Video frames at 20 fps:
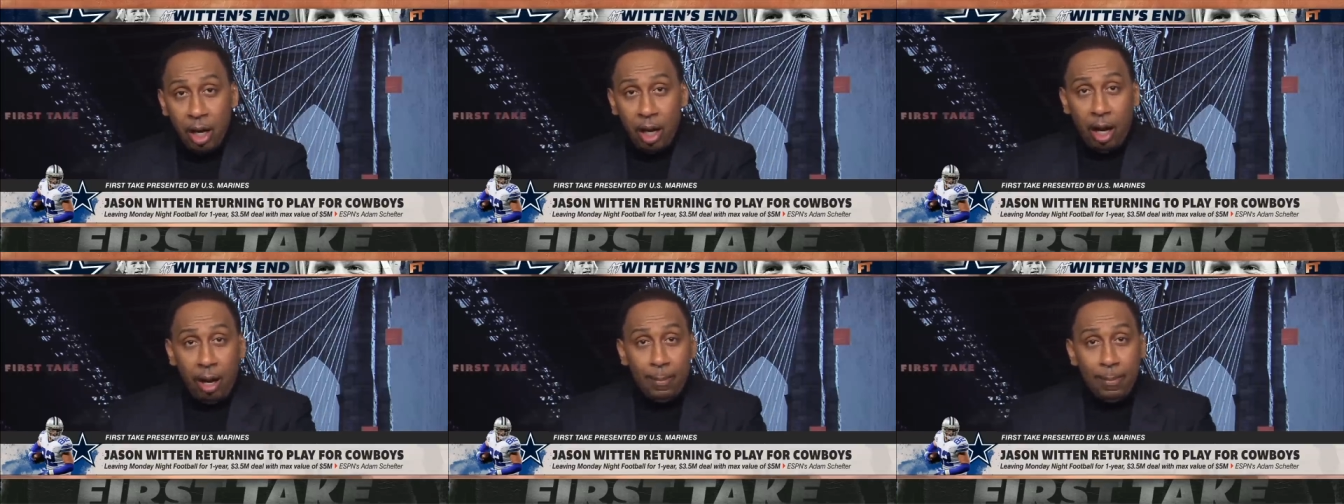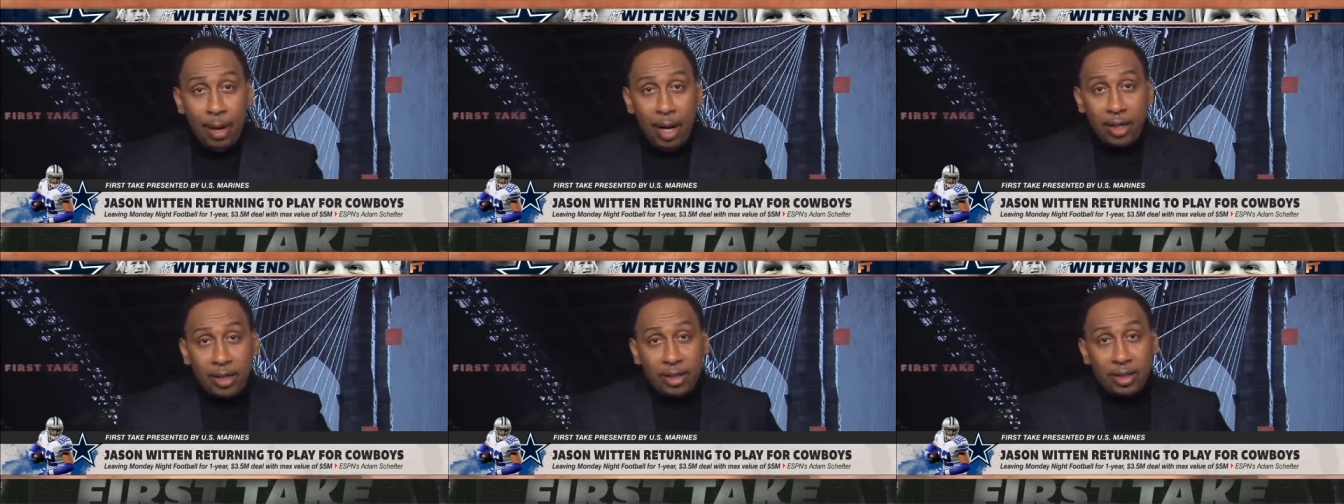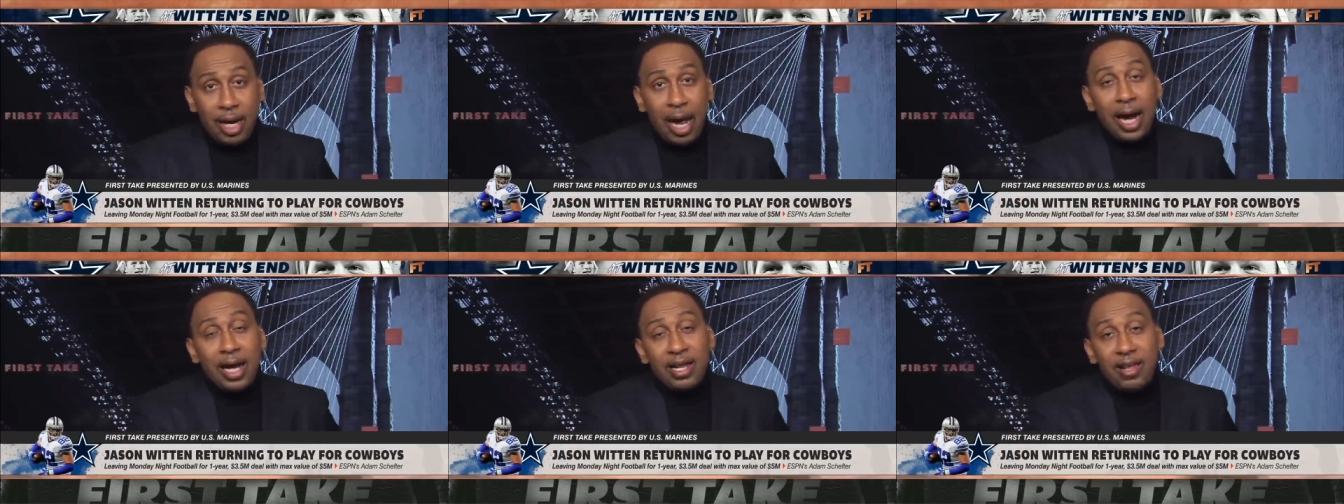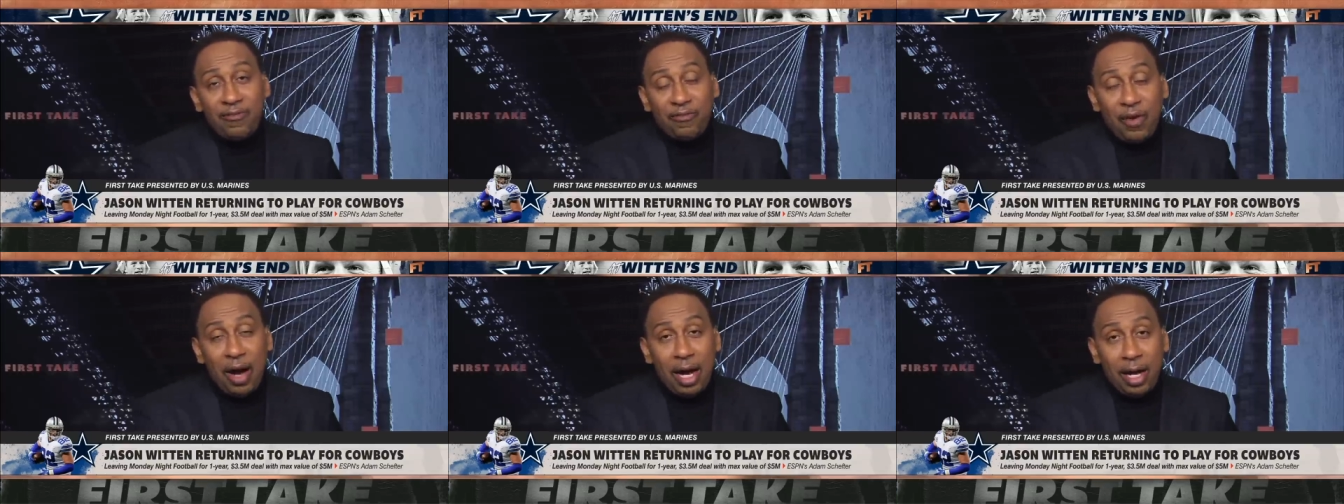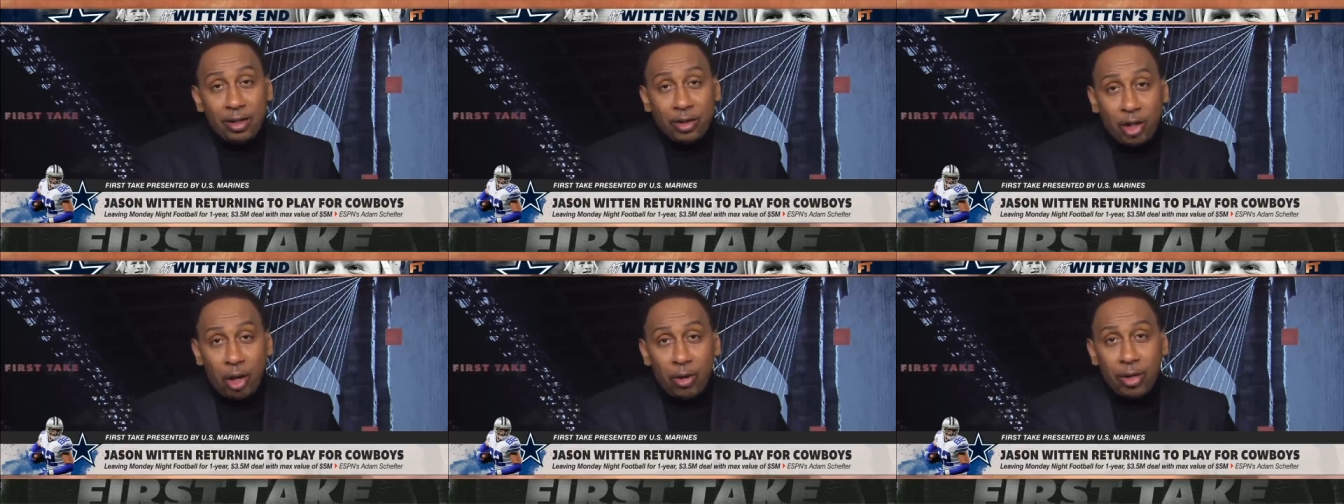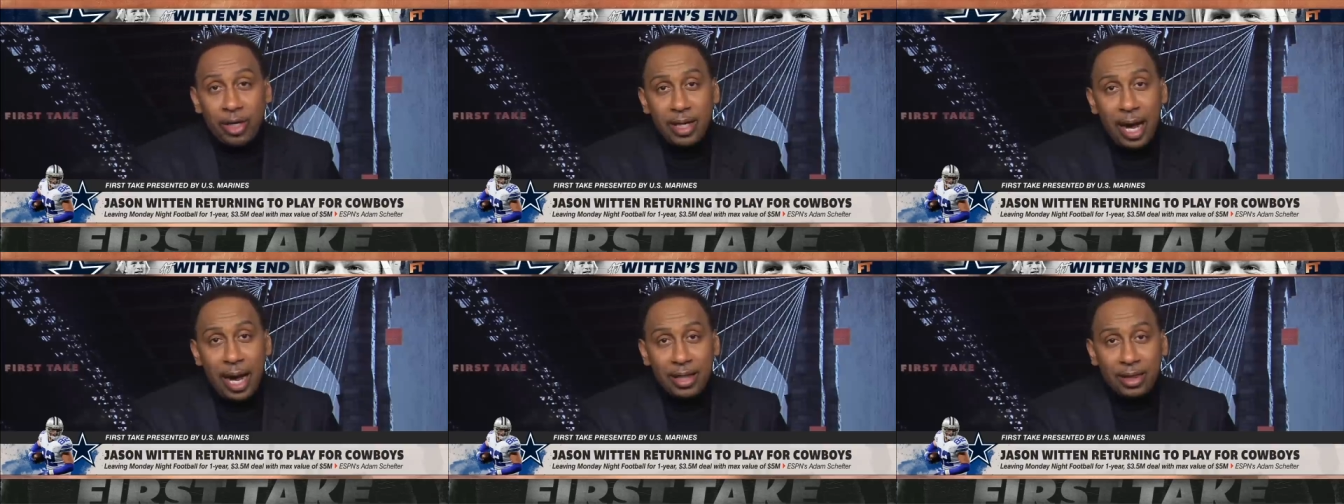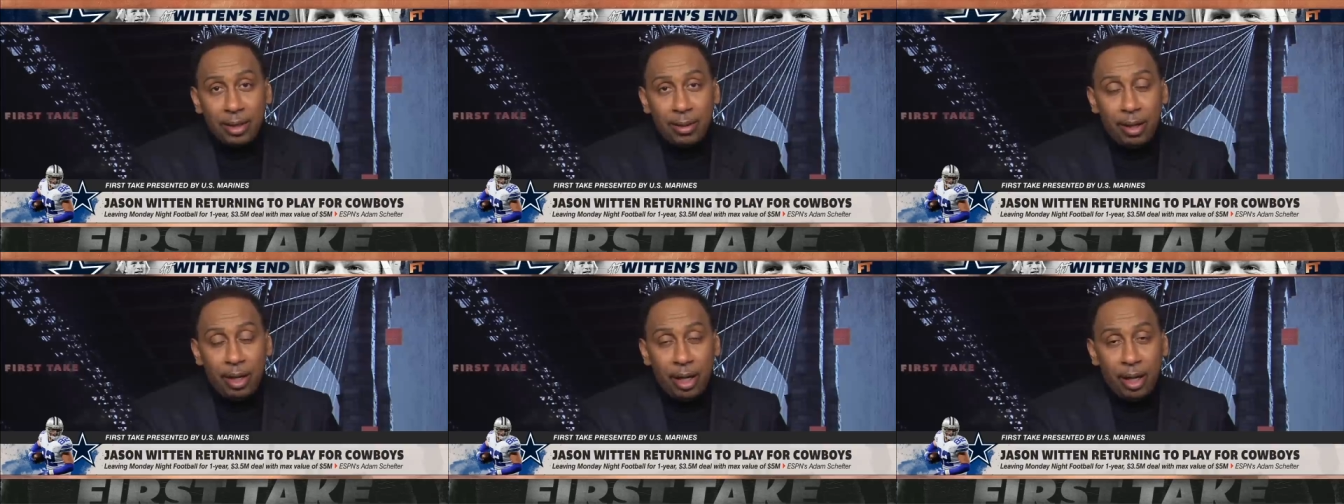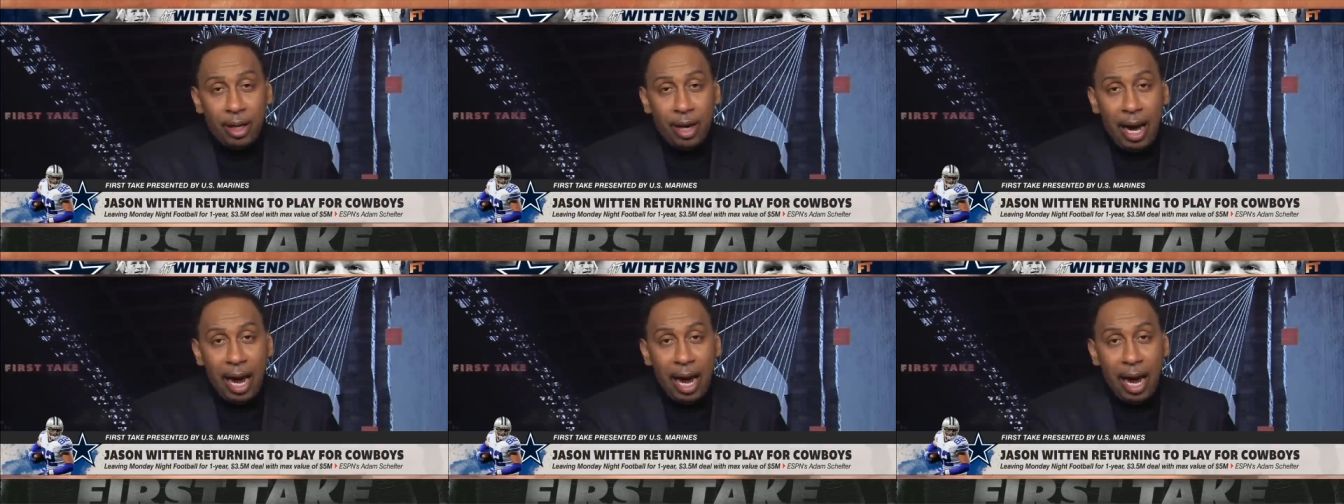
among 95, 39th uh, uh,